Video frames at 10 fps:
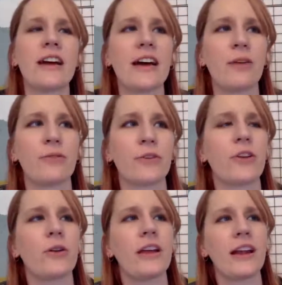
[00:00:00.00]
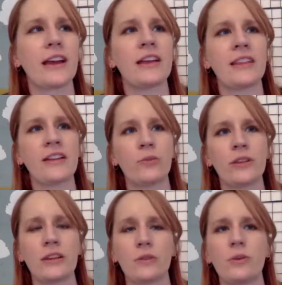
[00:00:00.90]
not helpful. So, and that's
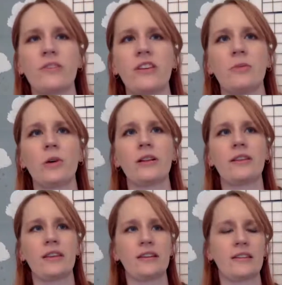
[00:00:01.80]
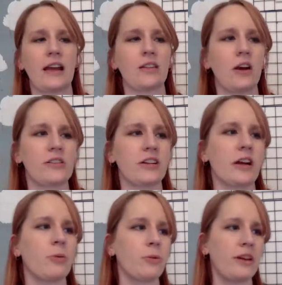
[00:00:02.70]
one thing that we've seen. One of the things that I launched a
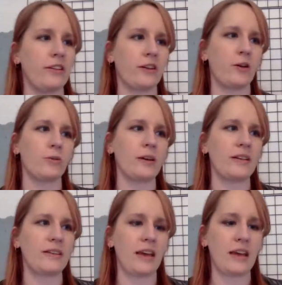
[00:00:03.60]
couple of weeks ago was